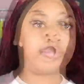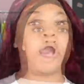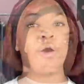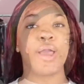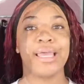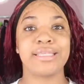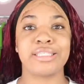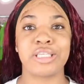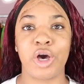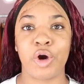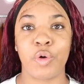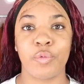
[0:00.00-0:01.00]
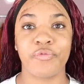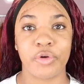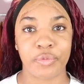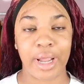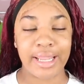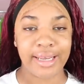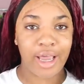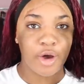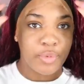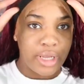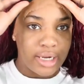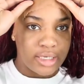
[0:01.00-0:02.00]
Okay, so for right
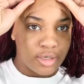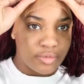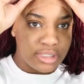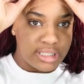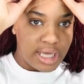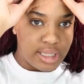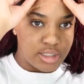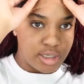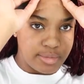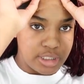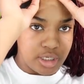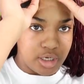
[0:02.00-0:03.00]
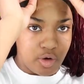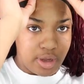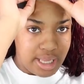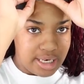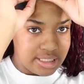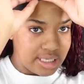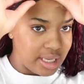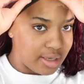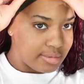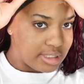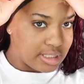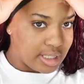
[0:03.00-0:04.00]
now, we are done with styling, so I'm just gonna go ahead and take
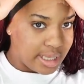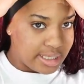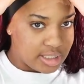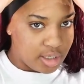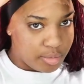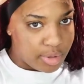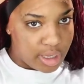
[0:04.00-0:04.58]
up this elastic